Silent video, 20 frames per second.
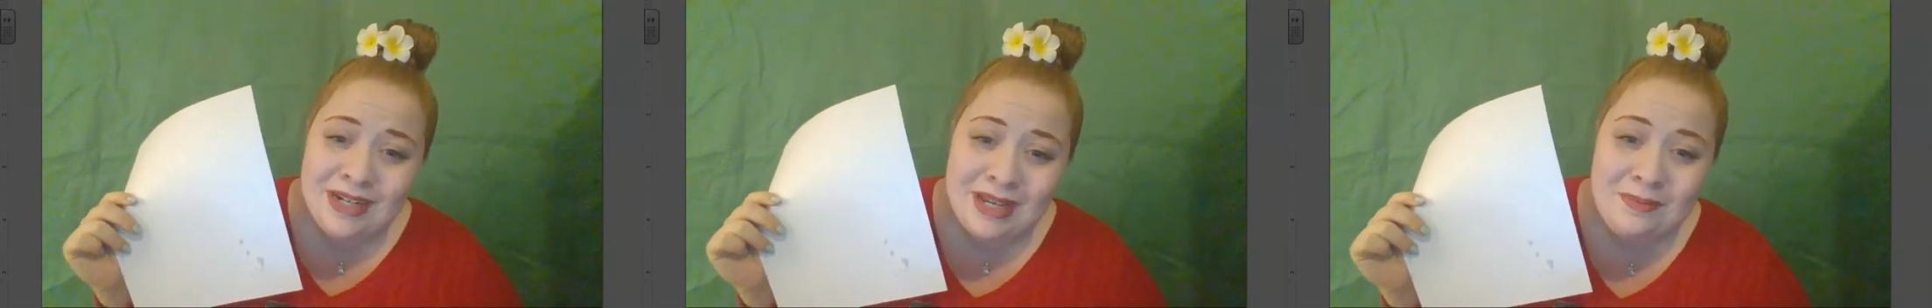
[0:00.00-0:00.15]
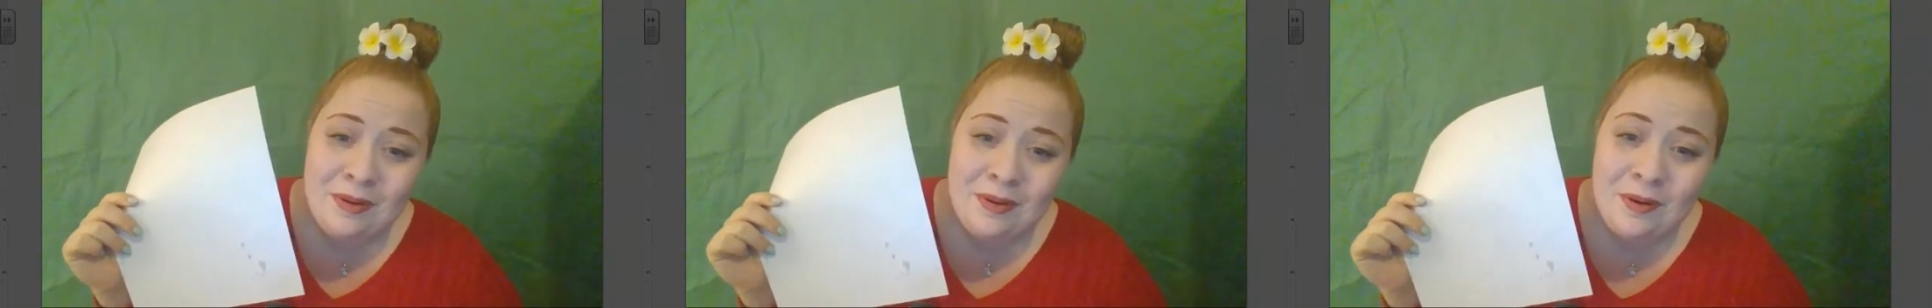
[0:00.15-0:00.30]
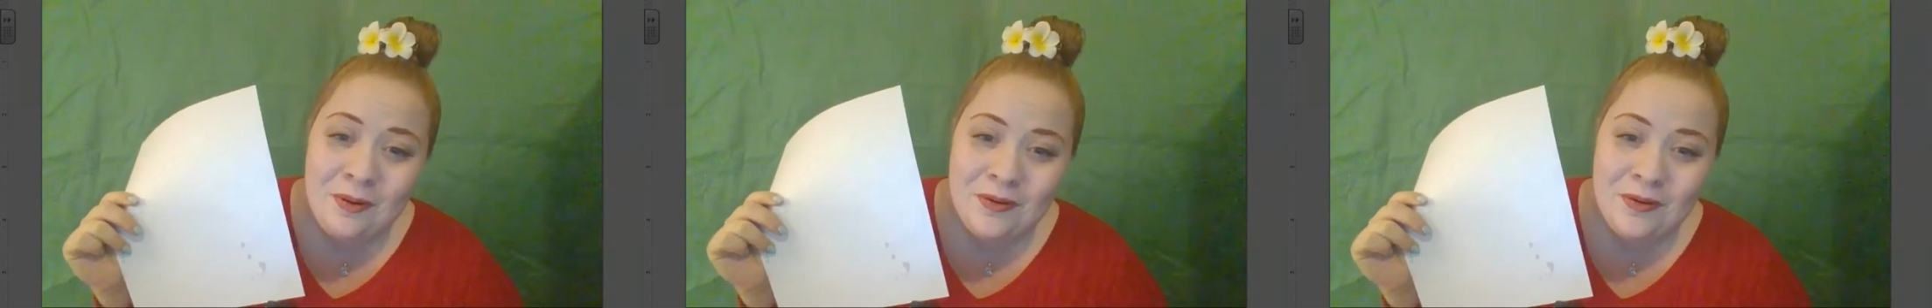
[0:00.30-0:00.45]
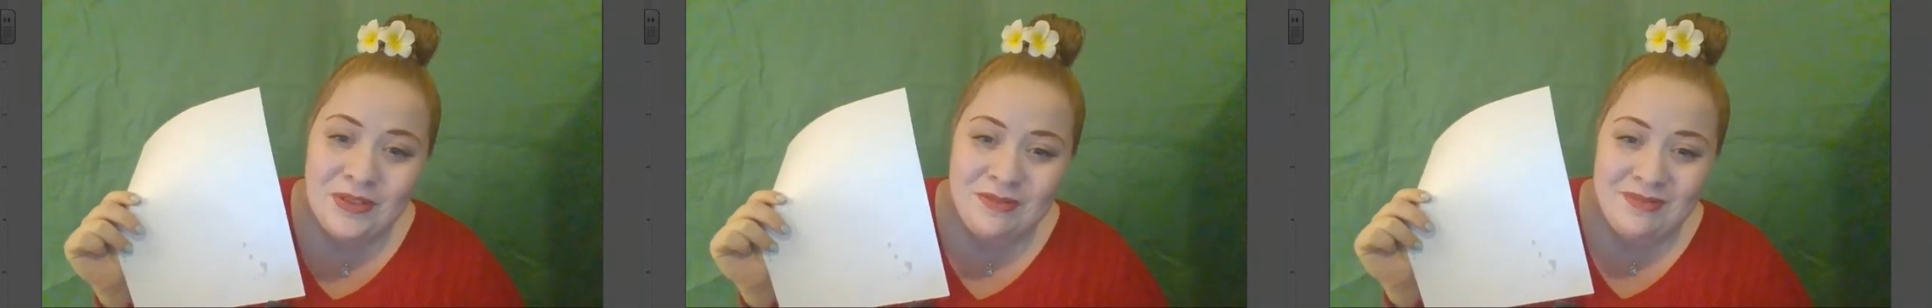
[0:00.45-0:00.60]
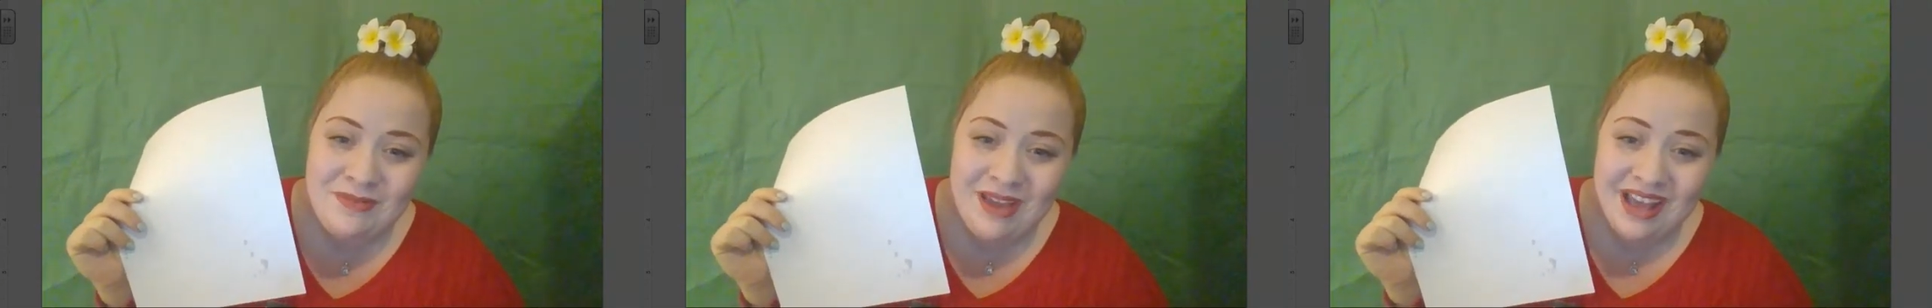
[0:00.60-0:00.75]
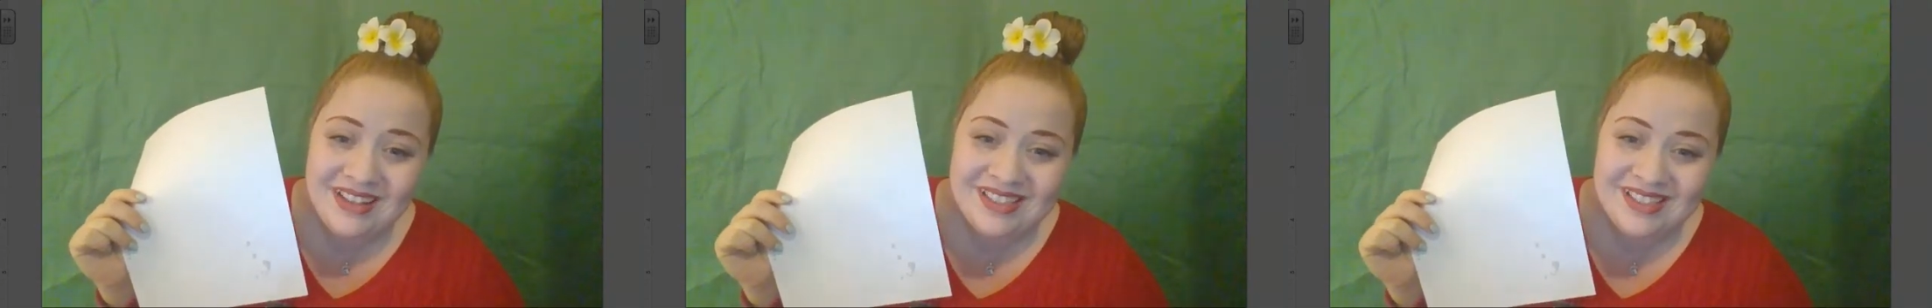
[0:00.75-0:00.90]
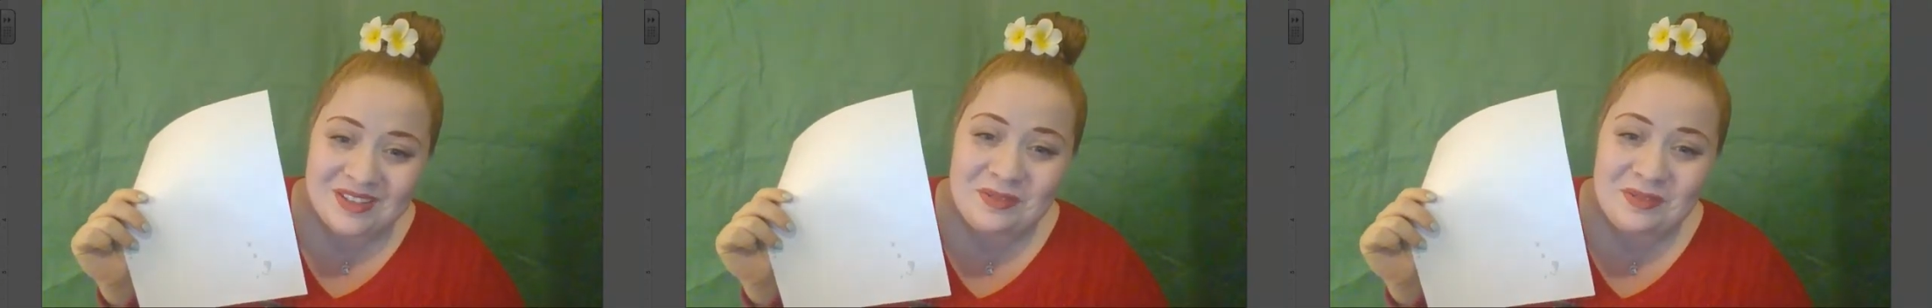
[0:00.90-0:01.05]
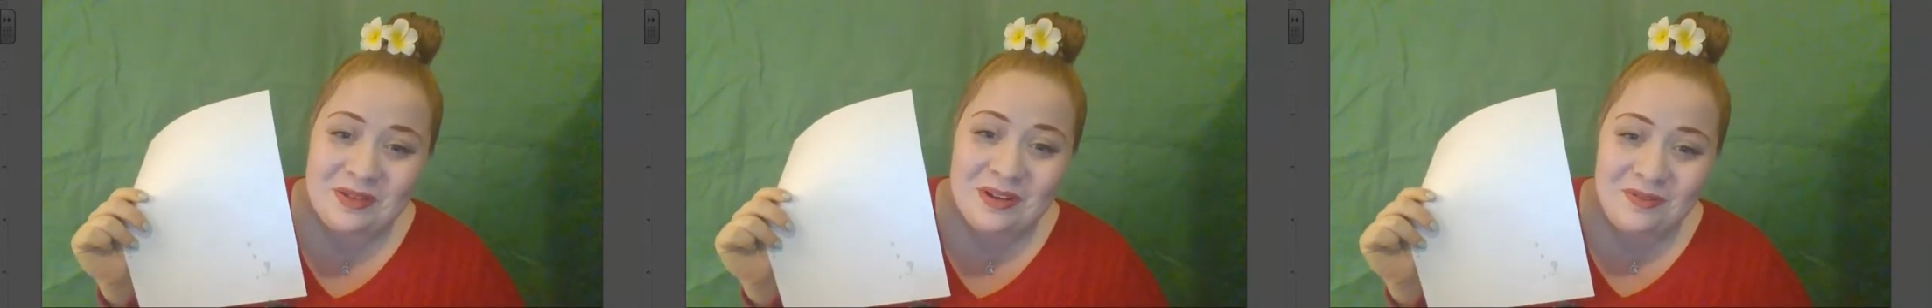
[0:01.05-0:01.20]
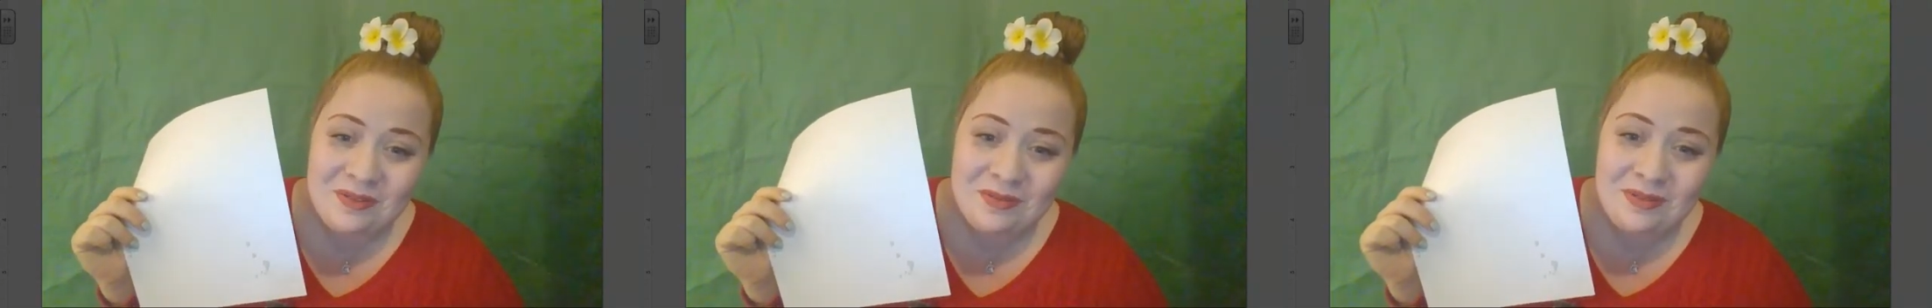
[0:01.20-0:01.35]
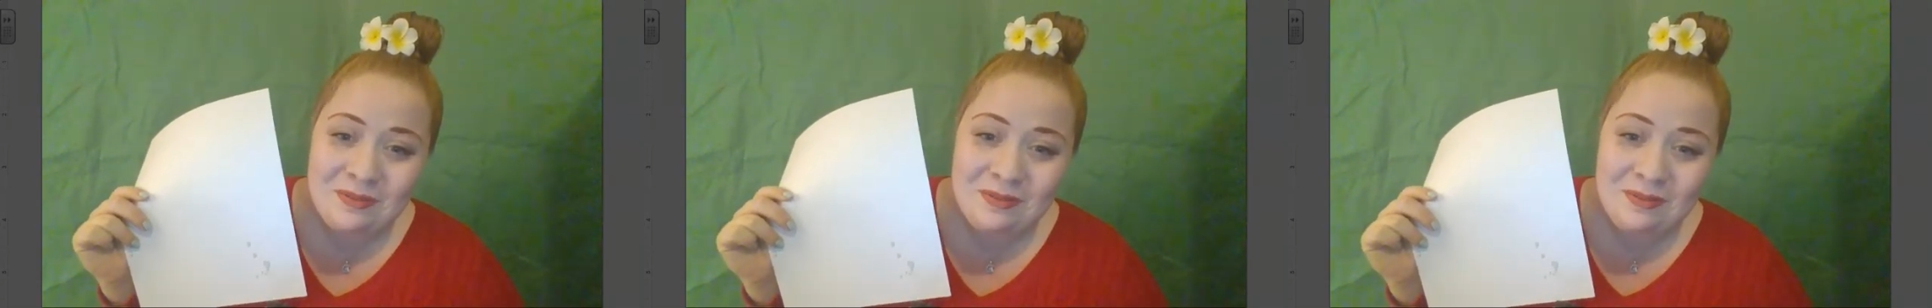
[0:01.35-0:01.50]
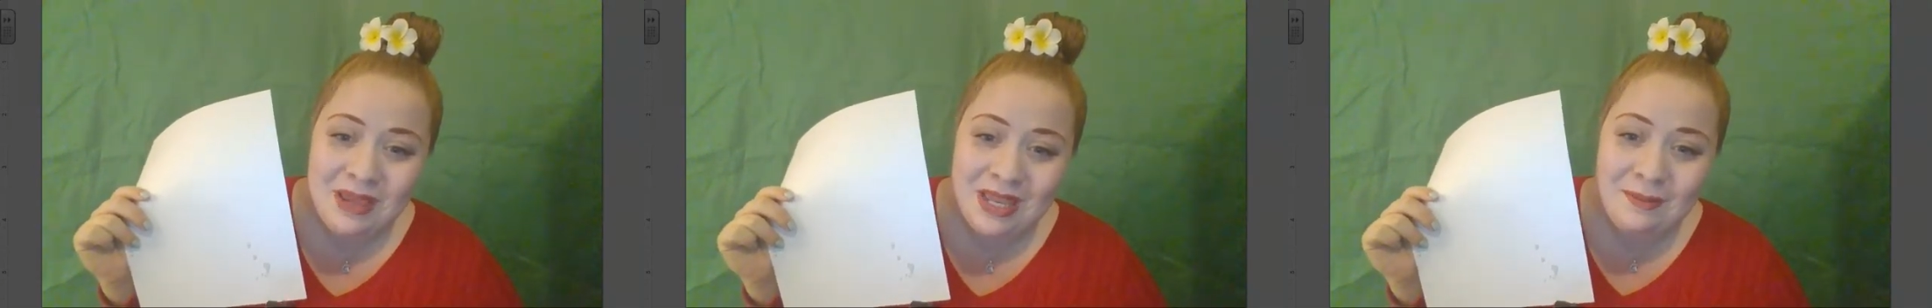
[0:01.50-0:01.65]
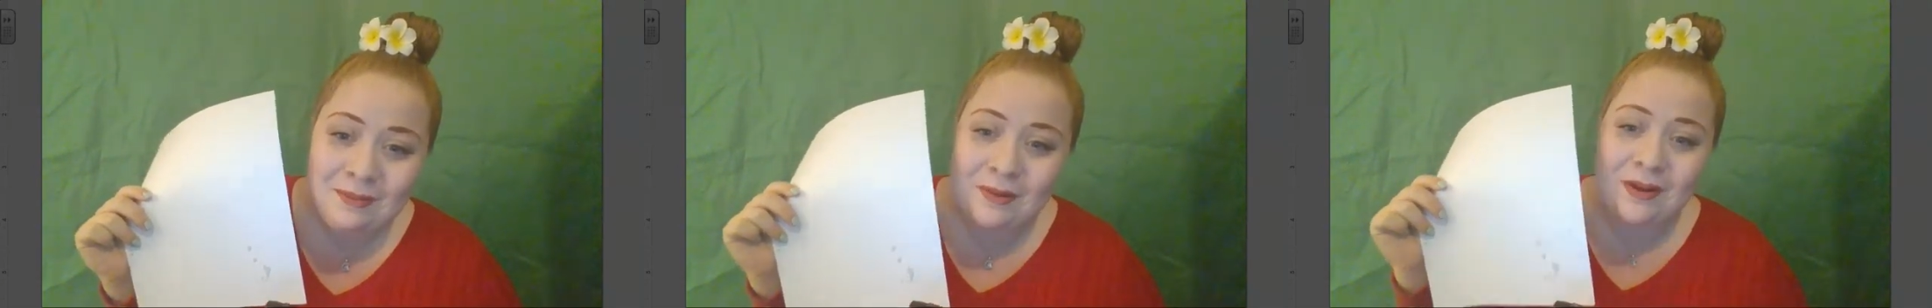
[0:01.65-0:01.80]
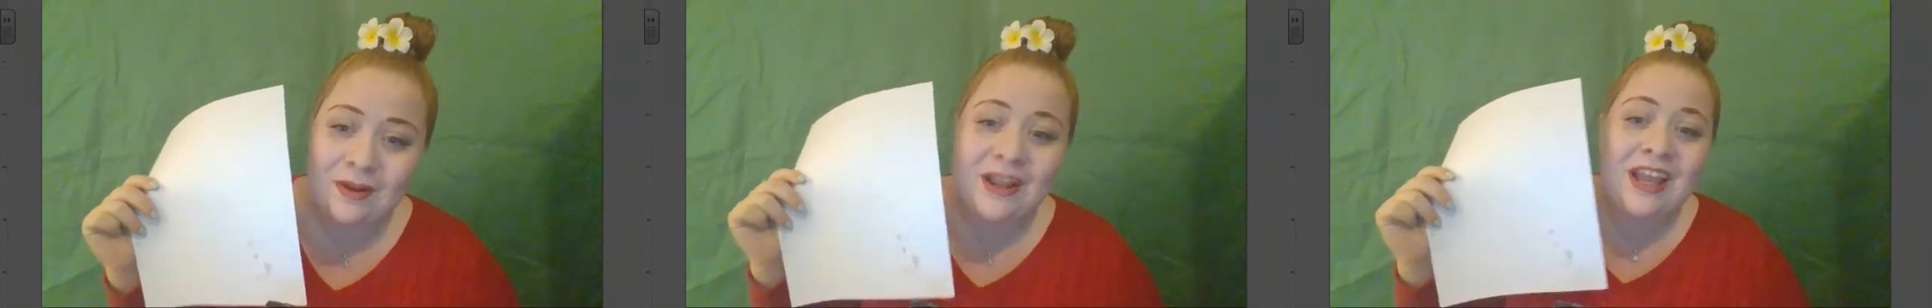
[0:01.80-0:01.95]
I pulled the mask away from the
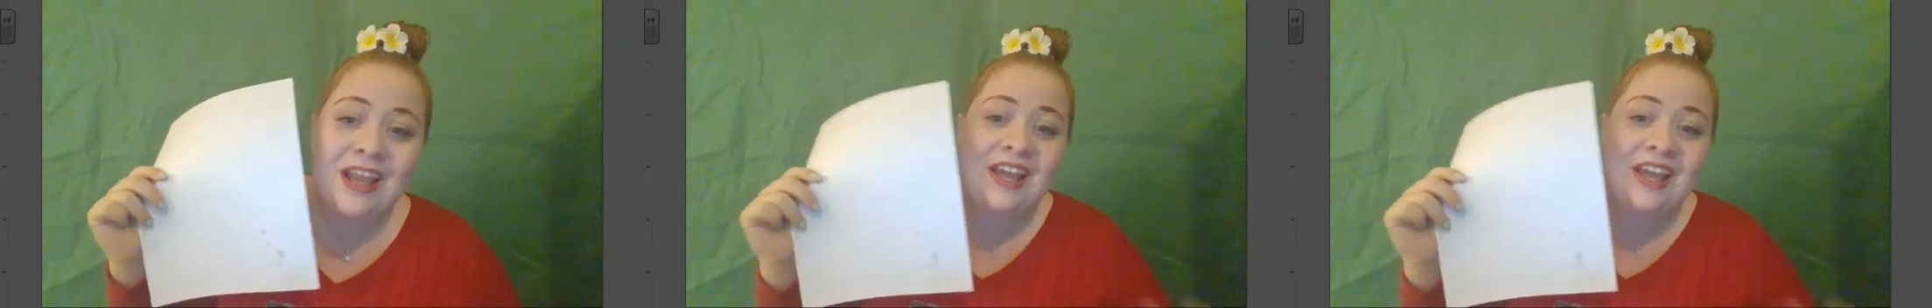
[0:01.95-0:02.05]
paper.